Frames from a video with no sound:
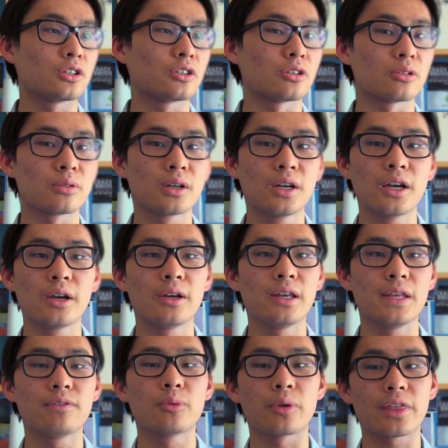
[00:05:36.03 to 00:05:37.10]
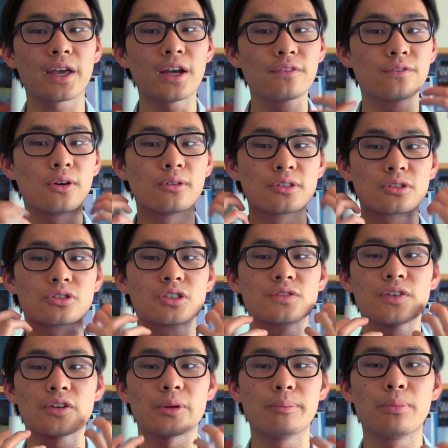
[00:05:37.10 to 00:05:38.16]
You know, even with headphones, they're just
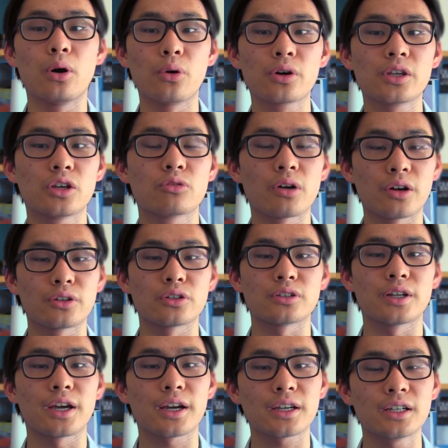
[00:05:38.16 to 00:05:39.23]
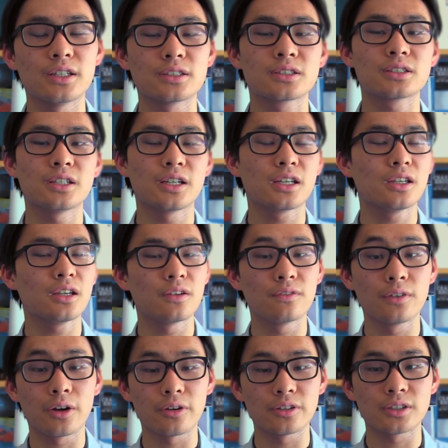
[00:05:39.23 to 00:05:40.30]
very bulky around your neck. It can get
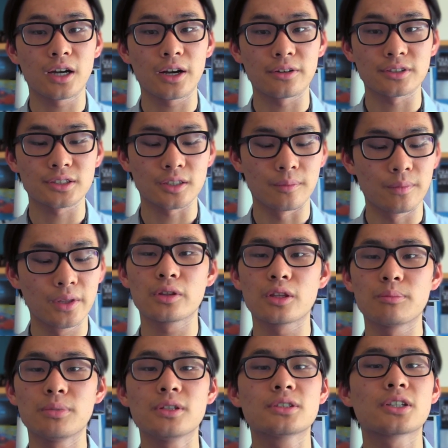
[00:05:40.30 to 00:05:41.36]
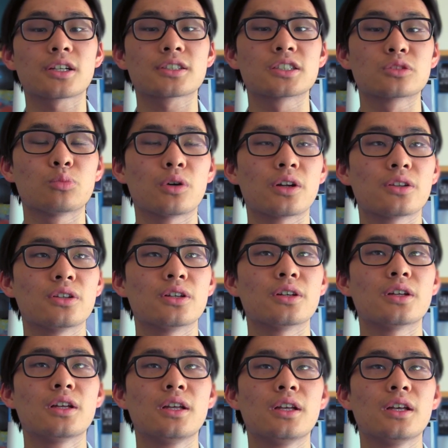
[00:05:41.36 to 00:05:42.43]
very tiresome. But the Beats X is one of
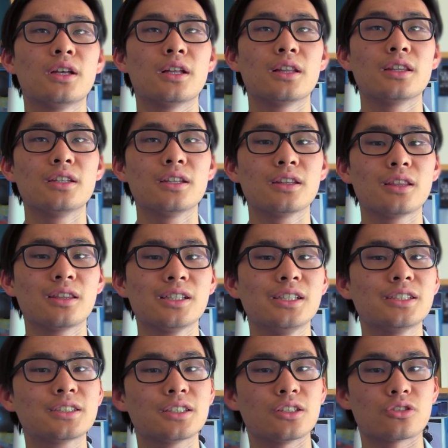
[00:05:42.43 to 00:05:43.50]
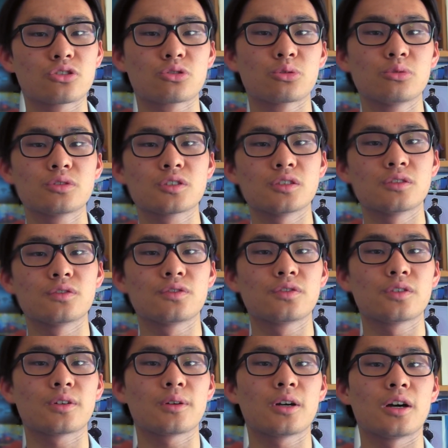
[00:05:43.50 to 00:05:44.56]
the least
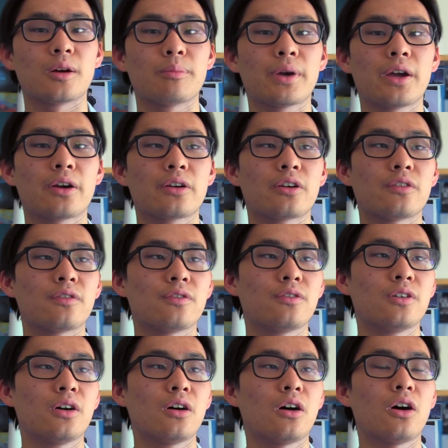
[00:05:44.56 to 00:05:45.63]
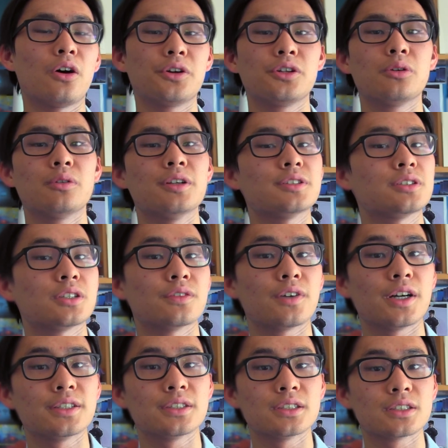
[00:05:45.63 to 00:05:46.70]
intrusive pair of audio listening
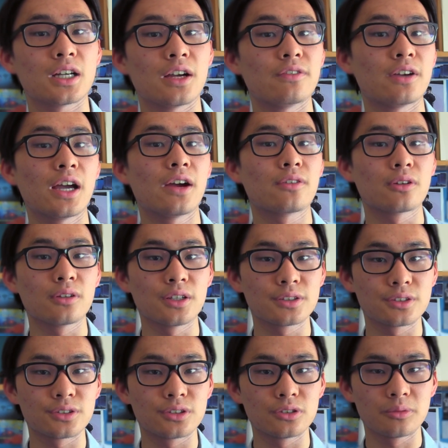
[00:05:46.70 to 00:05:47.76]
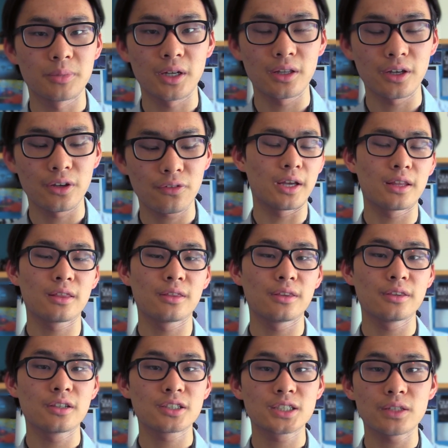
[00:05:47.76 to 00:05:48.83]
devices I've ever listened to in my life.
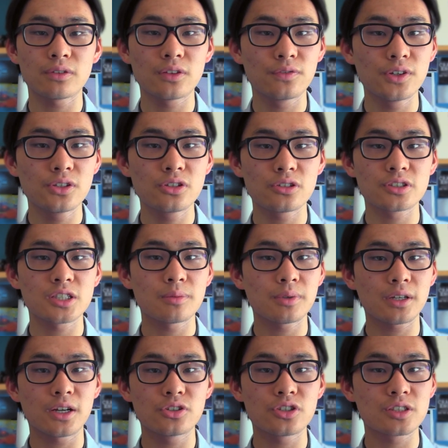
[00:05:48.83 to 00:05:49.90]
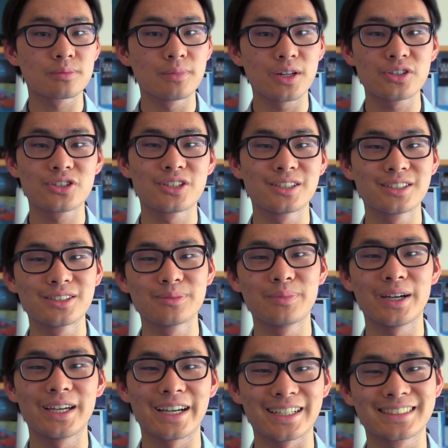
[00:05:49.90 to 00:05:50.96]
And the seventh feature is something I just mentioned
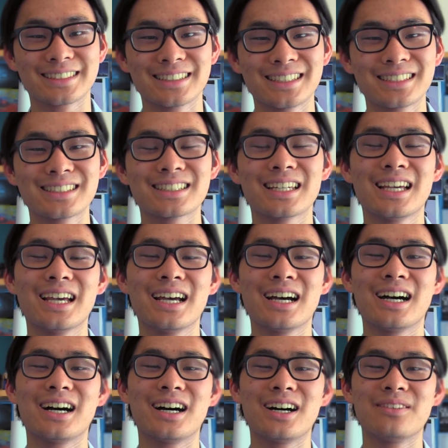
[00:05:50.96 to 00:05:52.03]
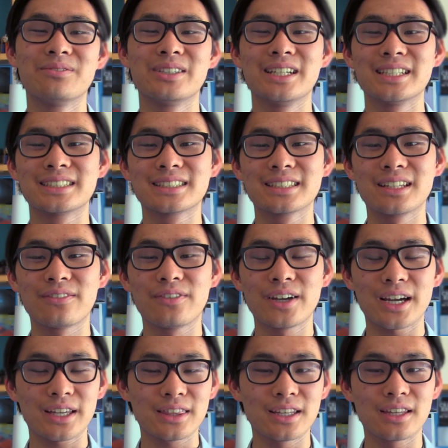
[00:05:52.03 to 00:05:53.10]
by accident. It's the
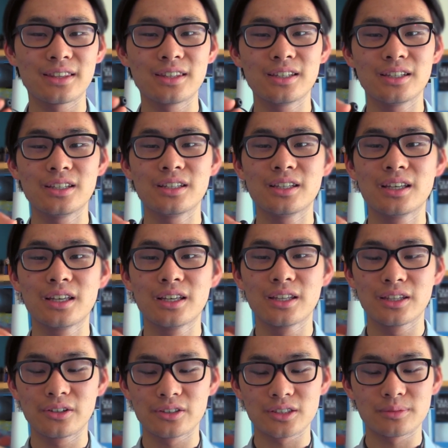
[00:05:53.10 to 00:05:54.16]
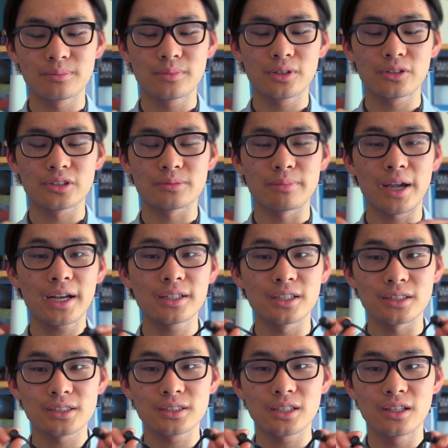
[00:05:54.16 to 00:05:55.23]
fact that there's
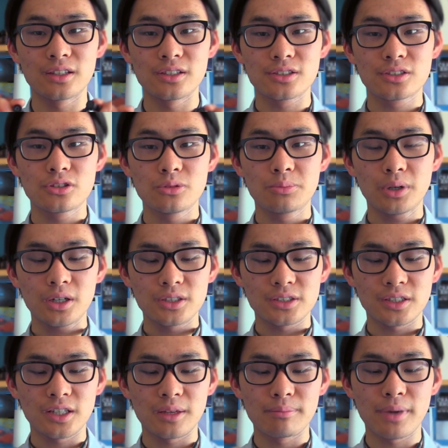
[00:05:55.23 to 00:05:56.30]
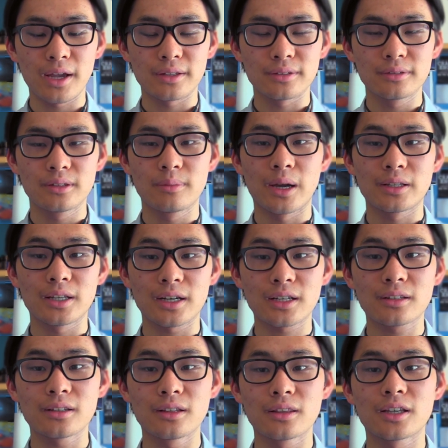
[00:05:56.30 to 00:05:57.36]
magnets in these two buds, and they
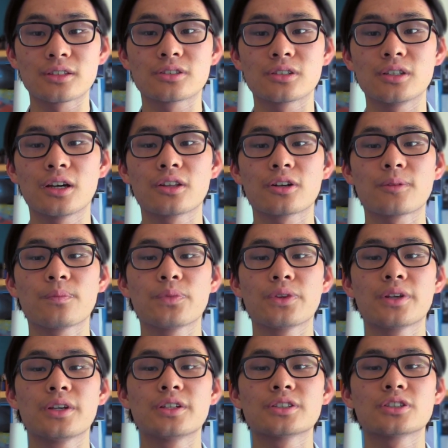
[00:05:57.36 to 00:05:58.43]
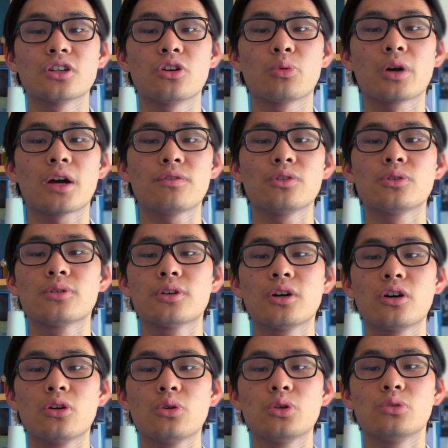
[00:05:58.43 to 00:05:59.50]
magnetically link together. So wherever you
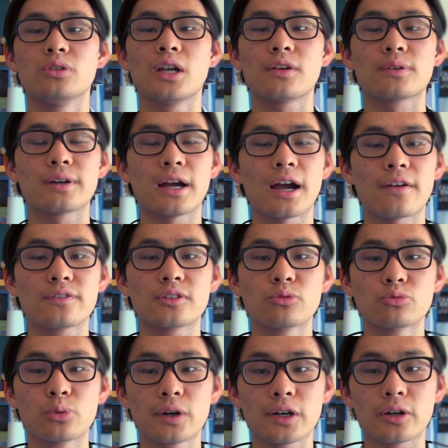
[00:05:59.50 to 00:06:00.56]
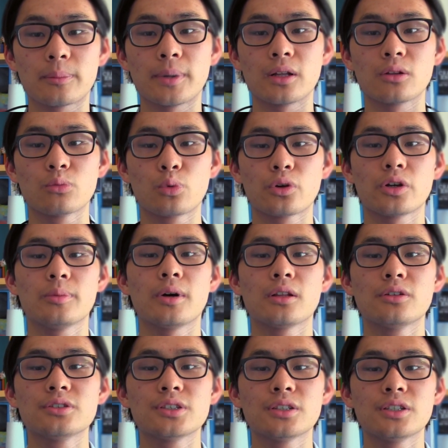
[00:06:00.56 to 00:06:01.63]
go, you never have to worry about
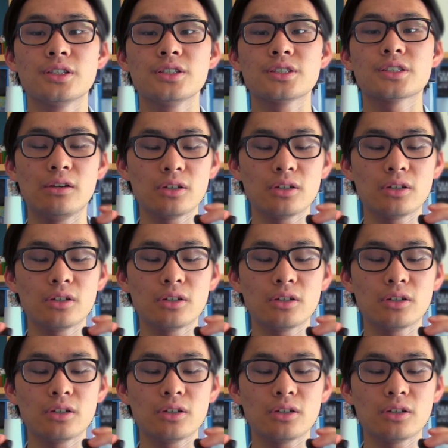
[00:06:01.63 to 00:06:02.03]
losing these.